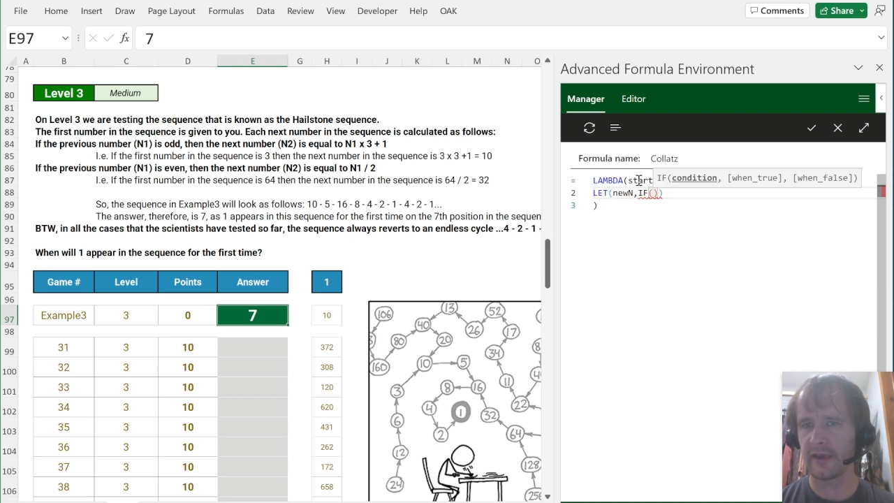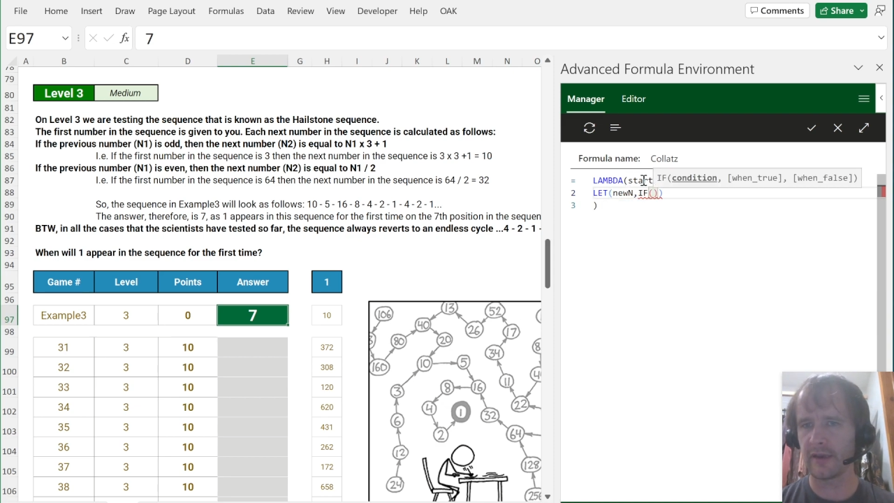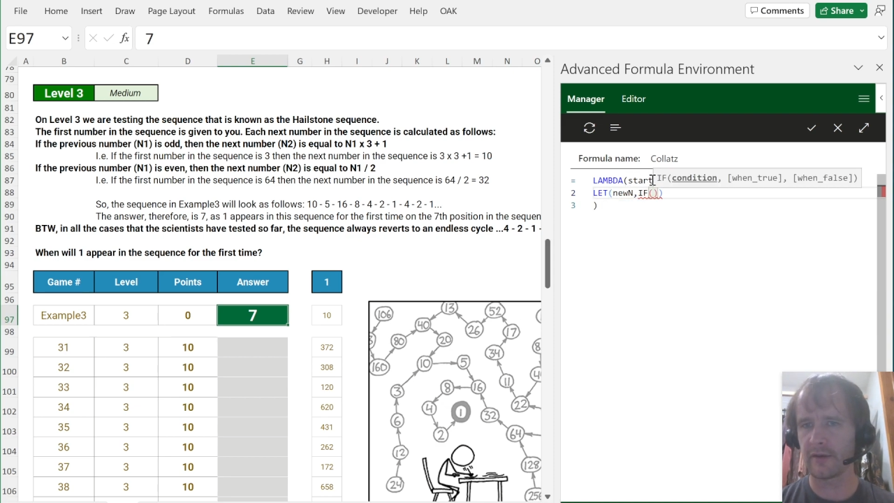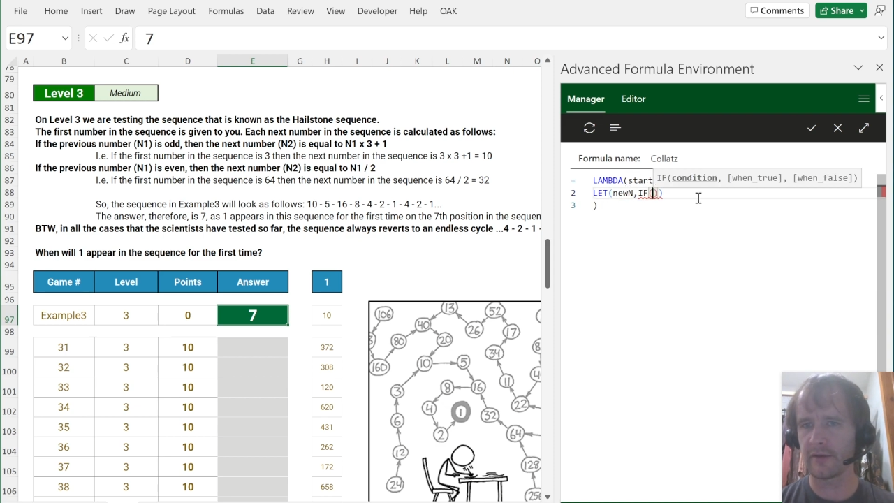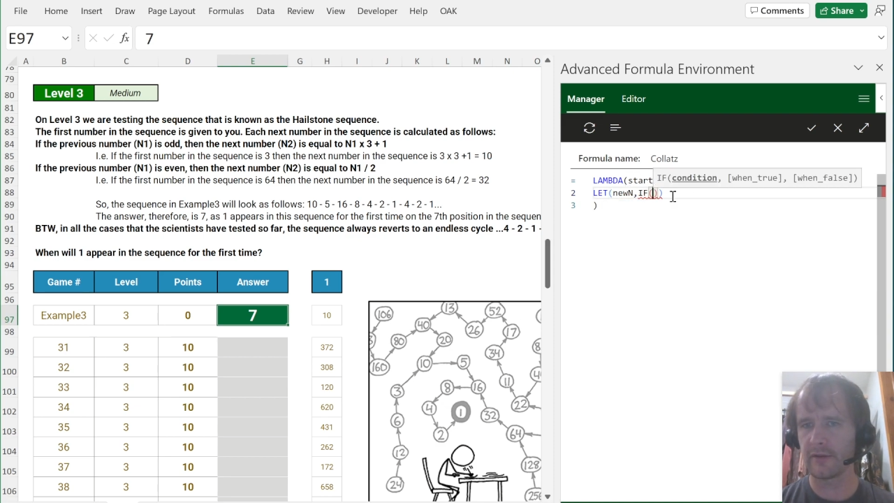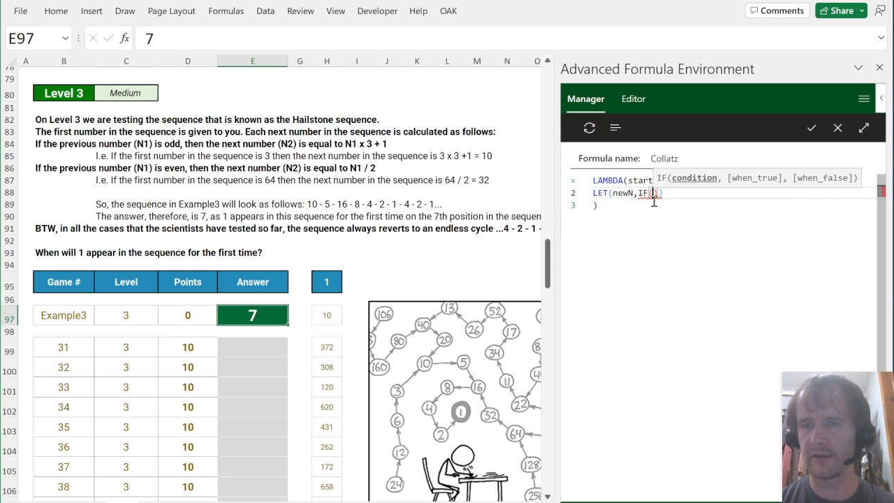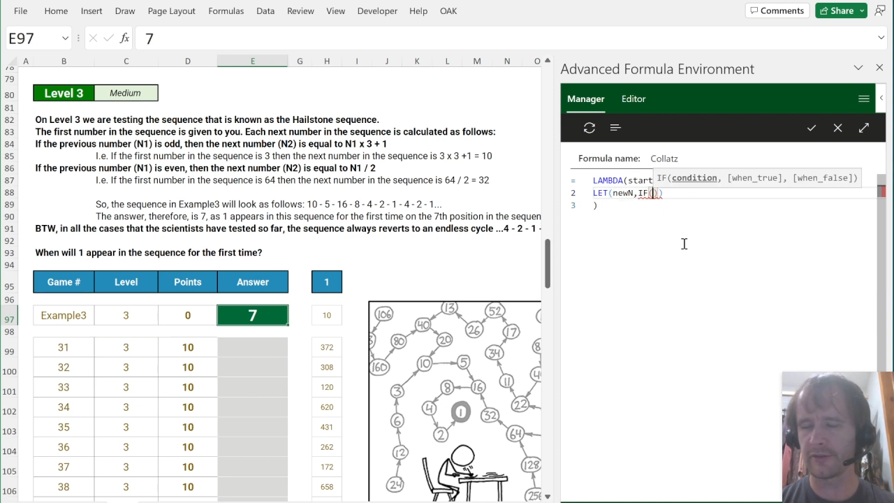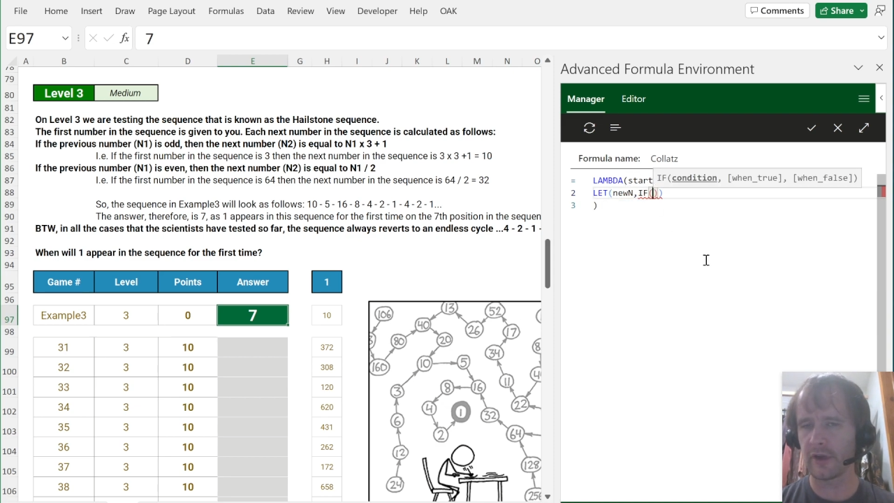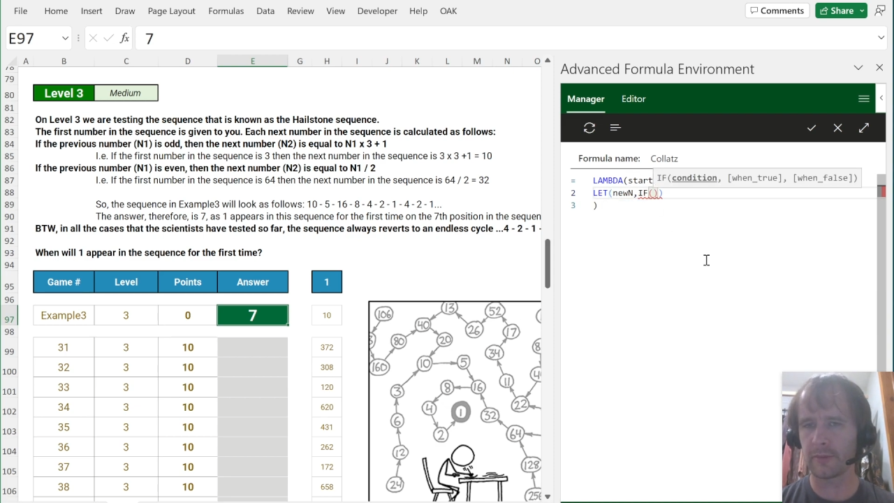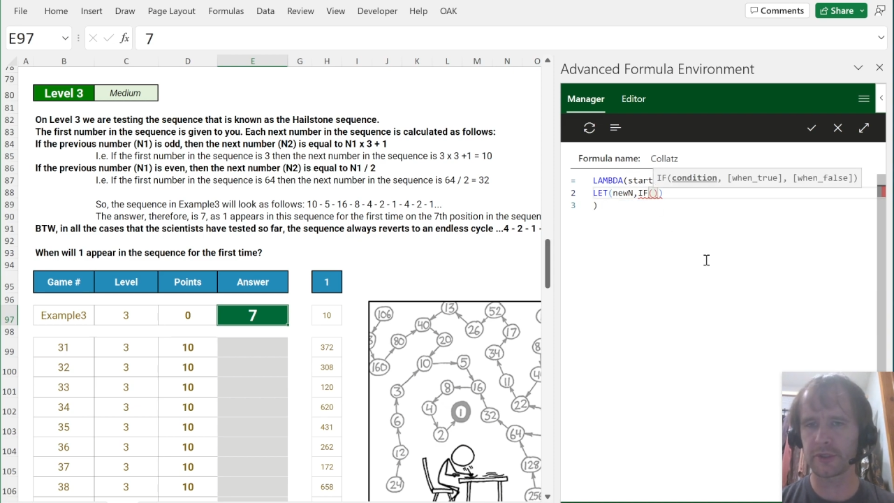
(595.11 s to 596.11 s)
n is
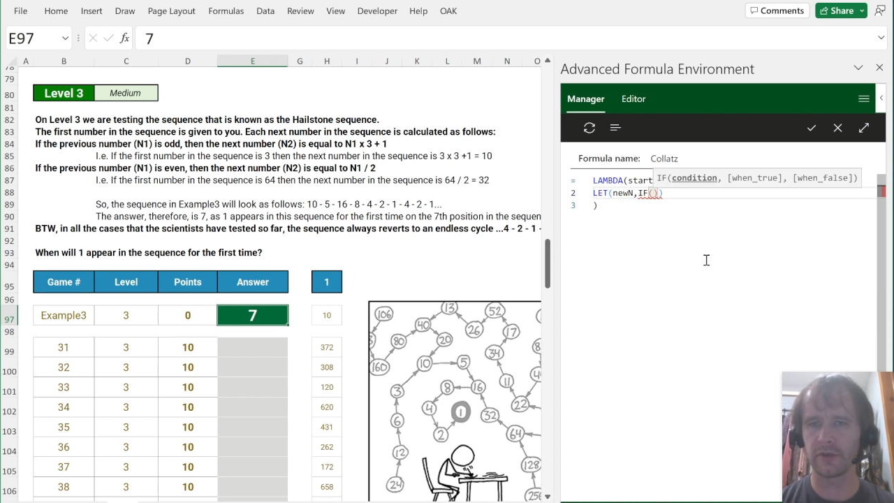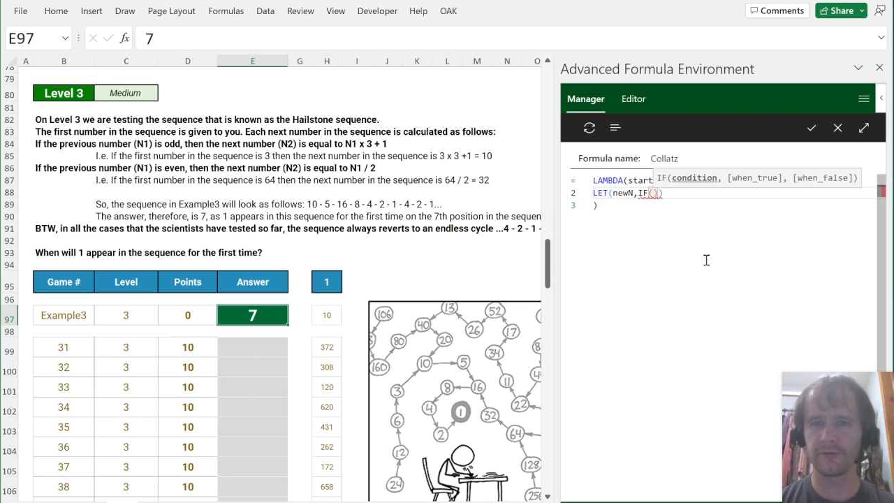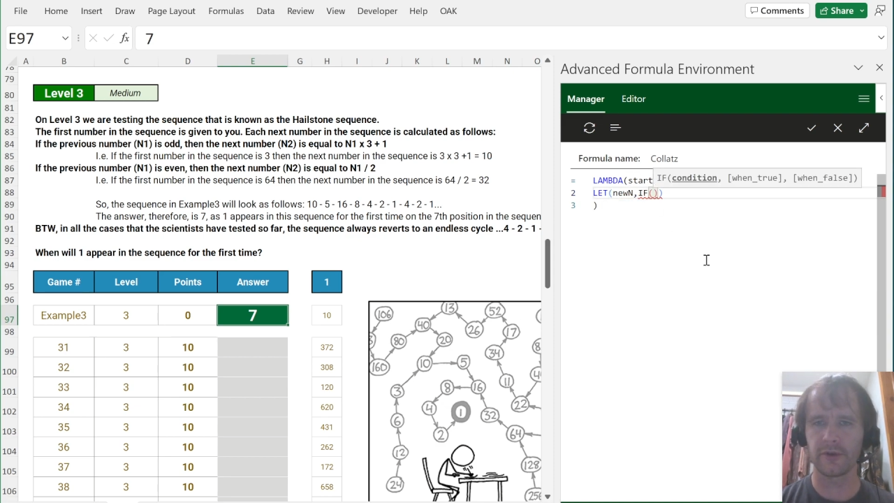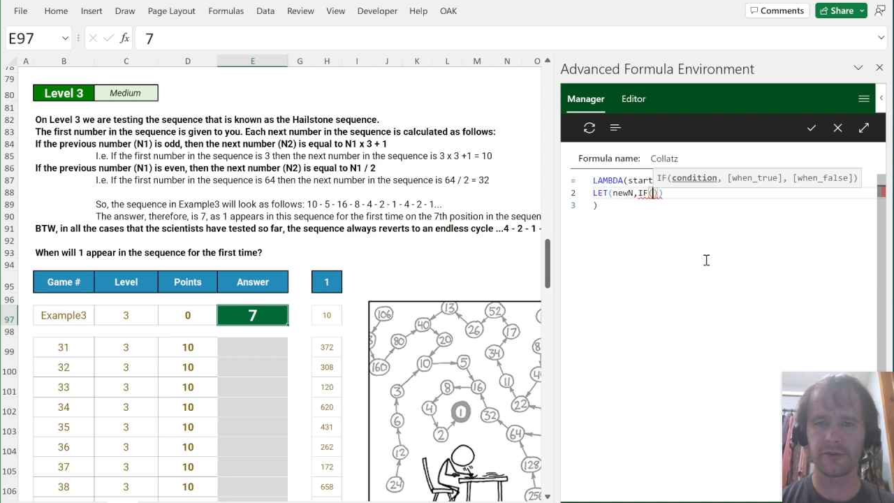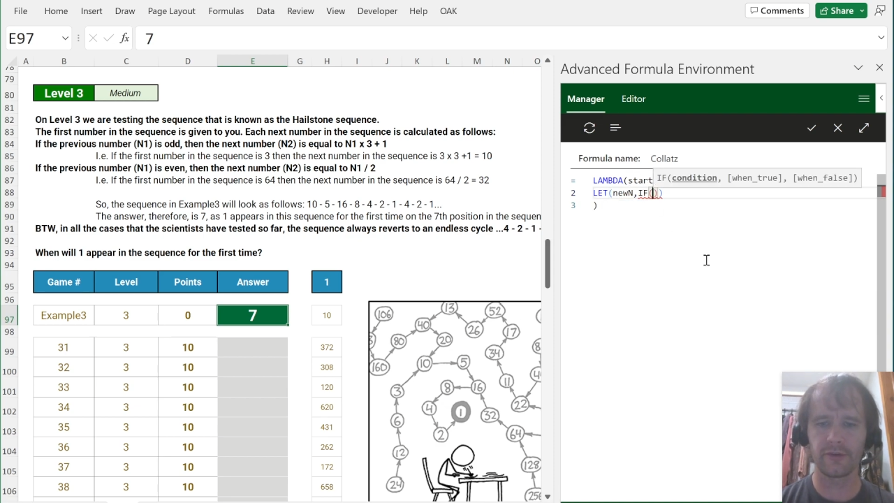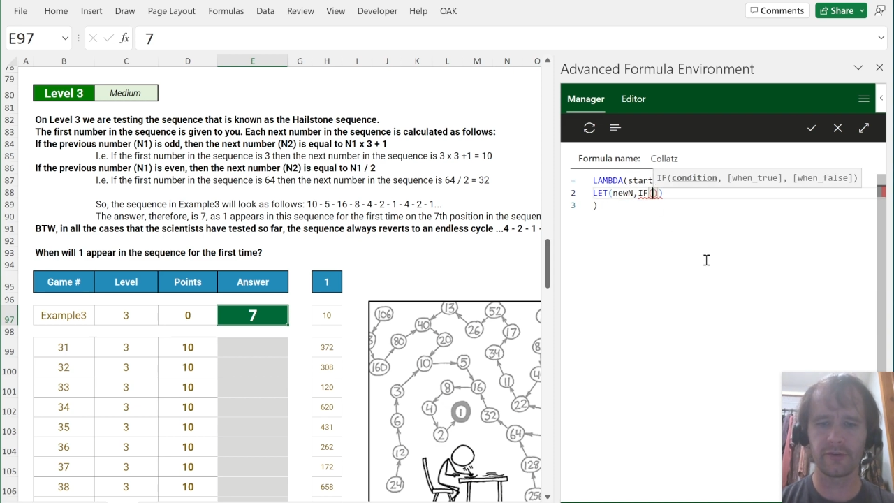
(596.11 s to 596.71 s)
an optional function.